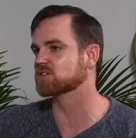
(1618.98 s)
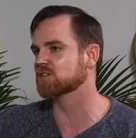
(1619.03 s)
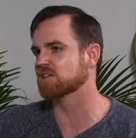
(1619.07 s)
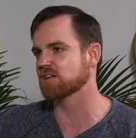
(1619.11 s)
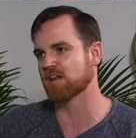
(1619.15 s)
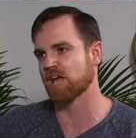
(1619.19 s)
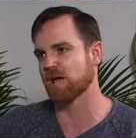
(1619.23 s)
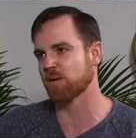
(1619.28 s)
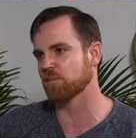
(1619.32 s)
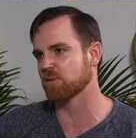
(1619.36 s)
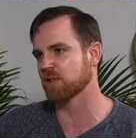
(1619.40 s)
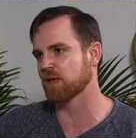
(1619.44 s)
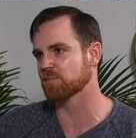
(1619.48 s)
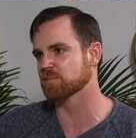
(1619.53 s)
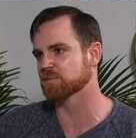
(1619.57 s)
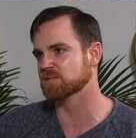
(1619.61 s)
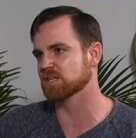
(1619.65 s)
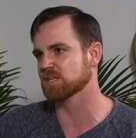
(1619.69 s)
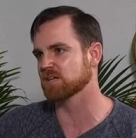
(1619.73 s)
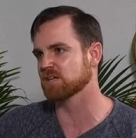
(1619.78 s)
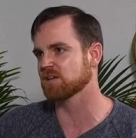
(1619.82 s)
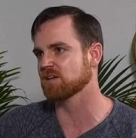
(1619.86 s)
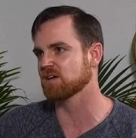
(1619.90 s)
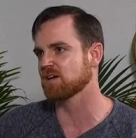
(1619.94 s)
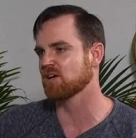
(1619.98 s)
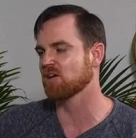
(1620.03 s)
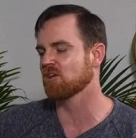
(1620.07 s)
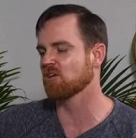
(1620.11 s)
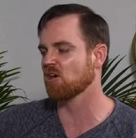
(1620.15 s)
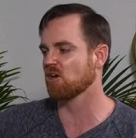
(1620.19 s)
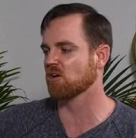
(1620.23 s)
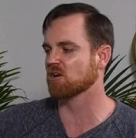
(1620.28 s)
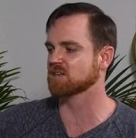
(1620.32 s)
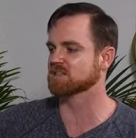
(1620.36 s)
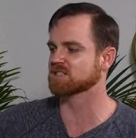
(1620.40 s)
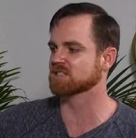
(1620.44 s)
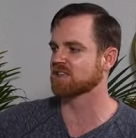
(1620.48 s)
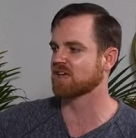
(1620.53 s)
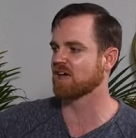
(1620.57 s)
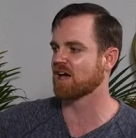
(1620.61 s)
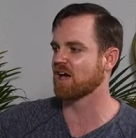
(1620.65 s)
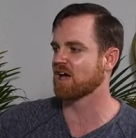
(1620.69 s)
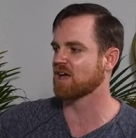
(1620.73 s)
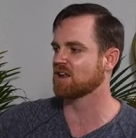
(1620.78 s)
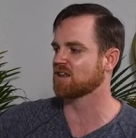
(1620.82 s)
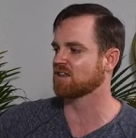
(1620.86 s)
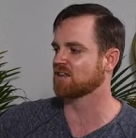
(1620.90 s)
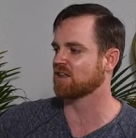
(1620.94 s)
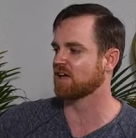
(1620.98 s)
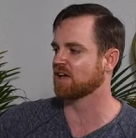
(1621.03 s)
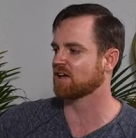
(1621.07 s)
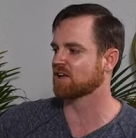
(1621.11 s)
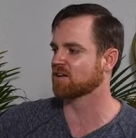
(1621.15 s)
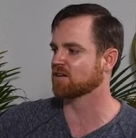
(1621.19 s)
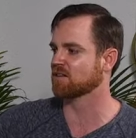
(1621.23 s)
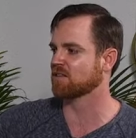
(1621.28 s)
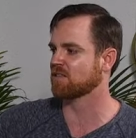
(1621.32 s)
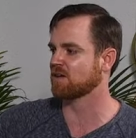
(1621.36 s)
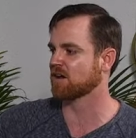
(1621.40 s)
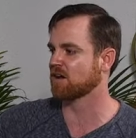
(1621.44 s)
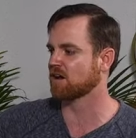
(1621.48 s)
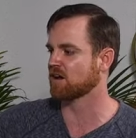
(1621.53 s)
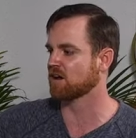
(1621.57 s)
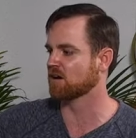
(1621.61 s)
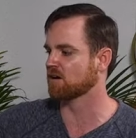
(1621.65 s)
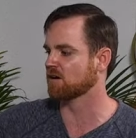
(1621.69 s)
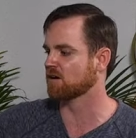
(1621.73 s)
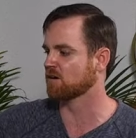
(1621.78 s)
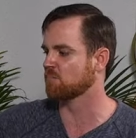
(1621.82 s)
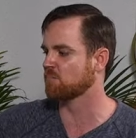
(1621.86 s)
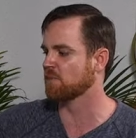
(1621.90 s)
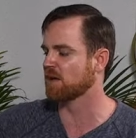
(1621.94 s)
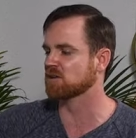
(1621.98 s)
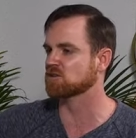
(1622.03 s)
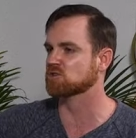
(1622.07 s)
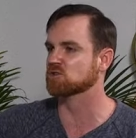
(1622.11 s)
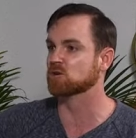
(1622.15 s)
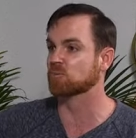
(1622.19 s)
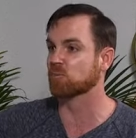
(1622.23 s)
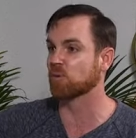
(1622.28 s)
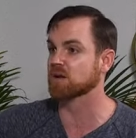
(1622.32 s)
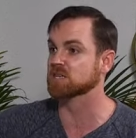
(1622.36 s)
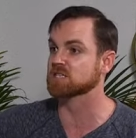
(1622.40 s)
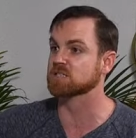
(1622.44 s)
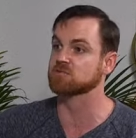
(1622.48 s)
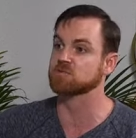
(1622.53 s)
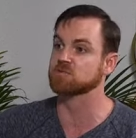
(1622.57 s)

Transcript: in epilepsy noticed that like their major depressive